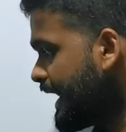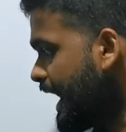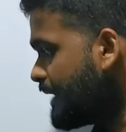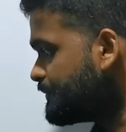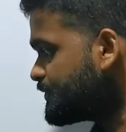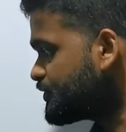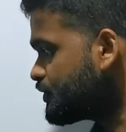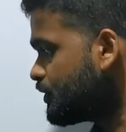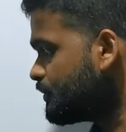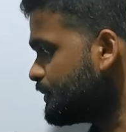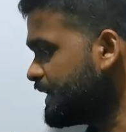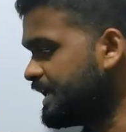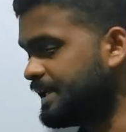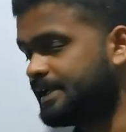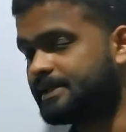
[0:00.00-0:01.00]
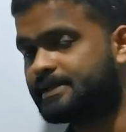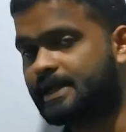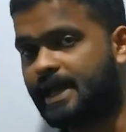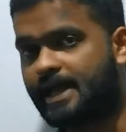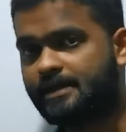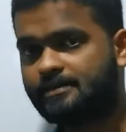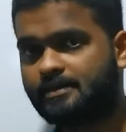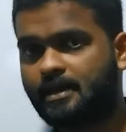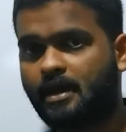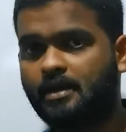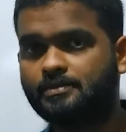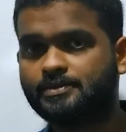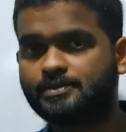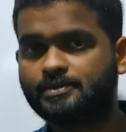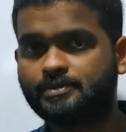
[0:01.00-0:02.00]
absorb heat and
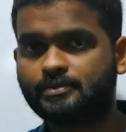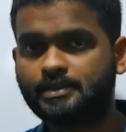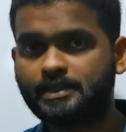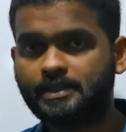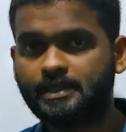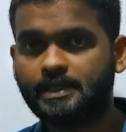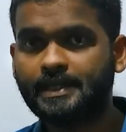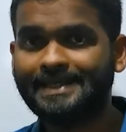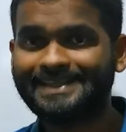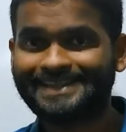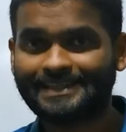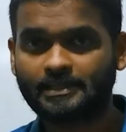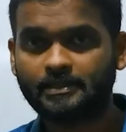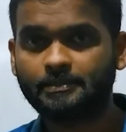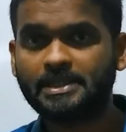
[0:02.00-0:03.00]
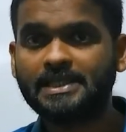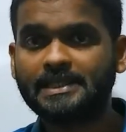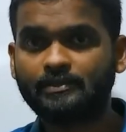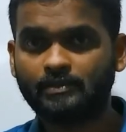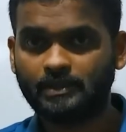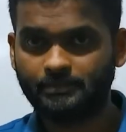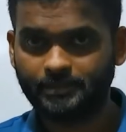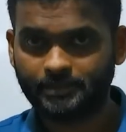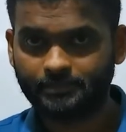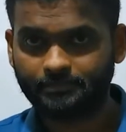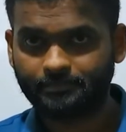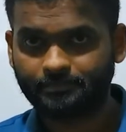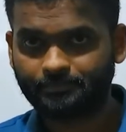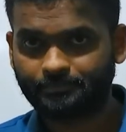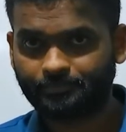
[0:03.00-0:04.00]
comes to the thermal equilibrium.
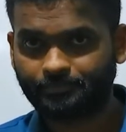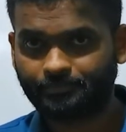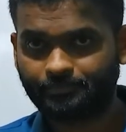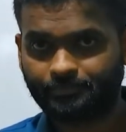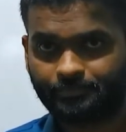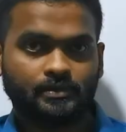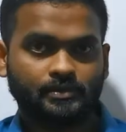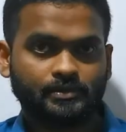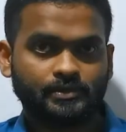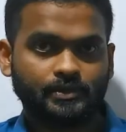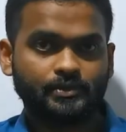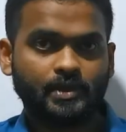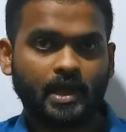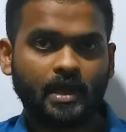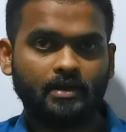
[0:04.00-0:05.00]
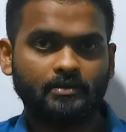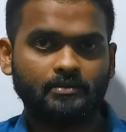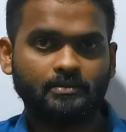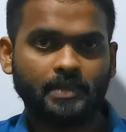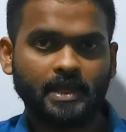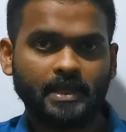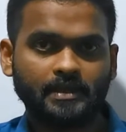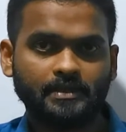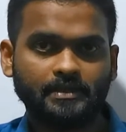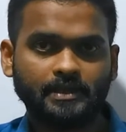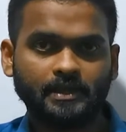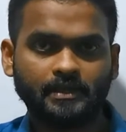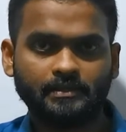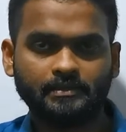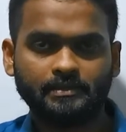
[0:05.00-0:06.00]
So you have to
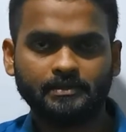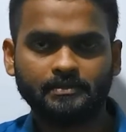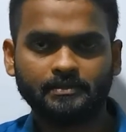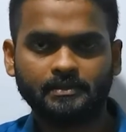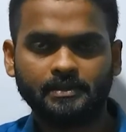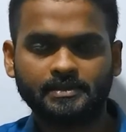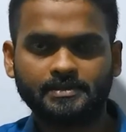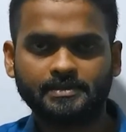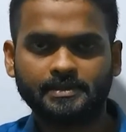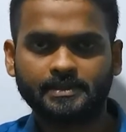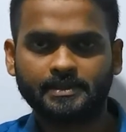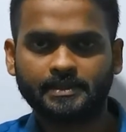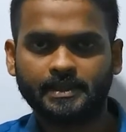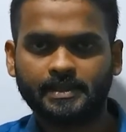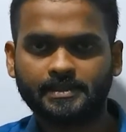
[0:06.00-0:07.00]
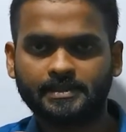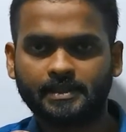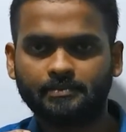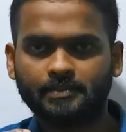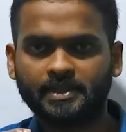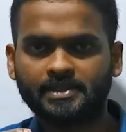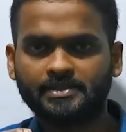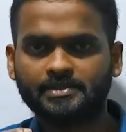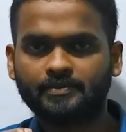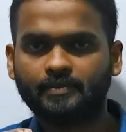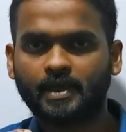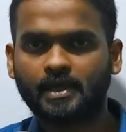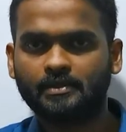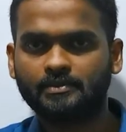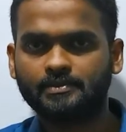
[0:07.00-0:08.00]
maintain a certain temperature
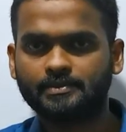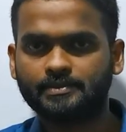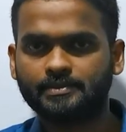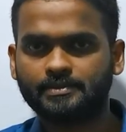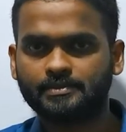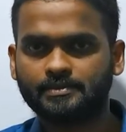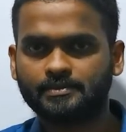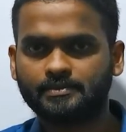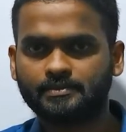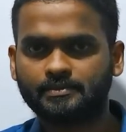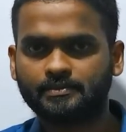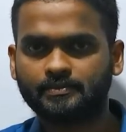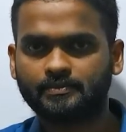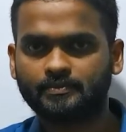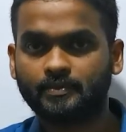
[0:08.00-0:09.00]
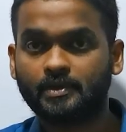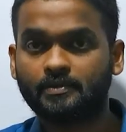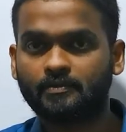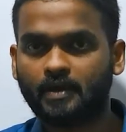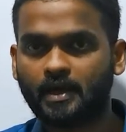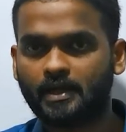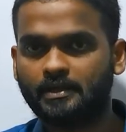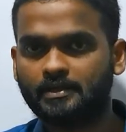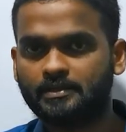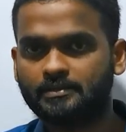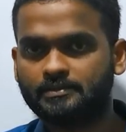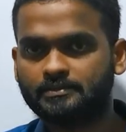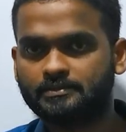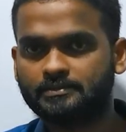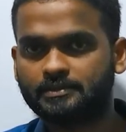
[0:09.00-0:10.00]
values for a while
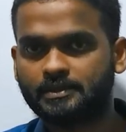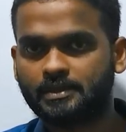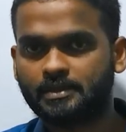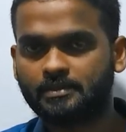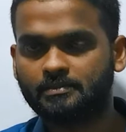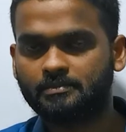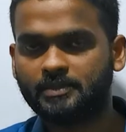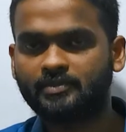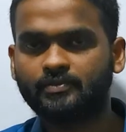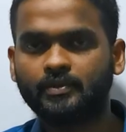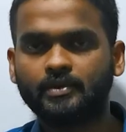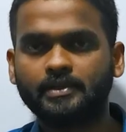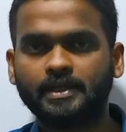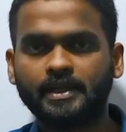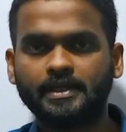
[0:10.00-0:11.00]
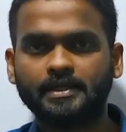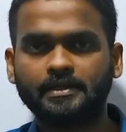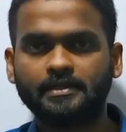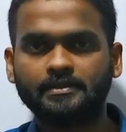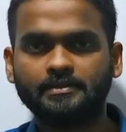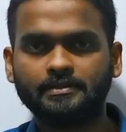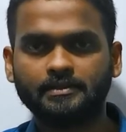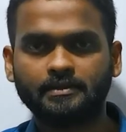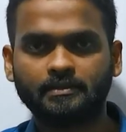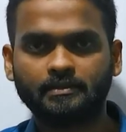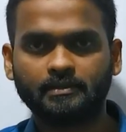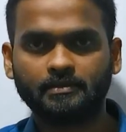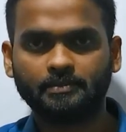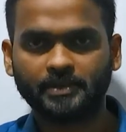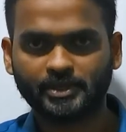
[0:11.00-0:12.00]
before taking
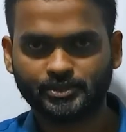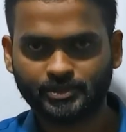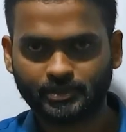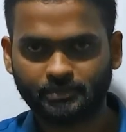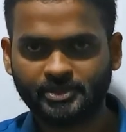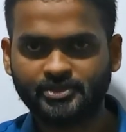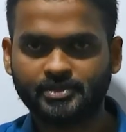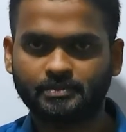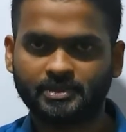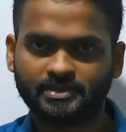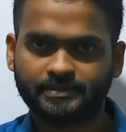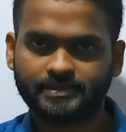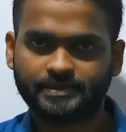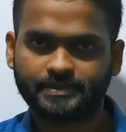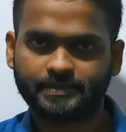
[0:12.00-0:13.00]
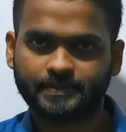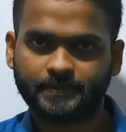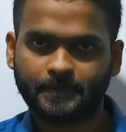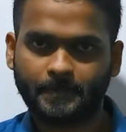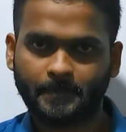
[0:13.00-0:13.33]
the pressure measurements.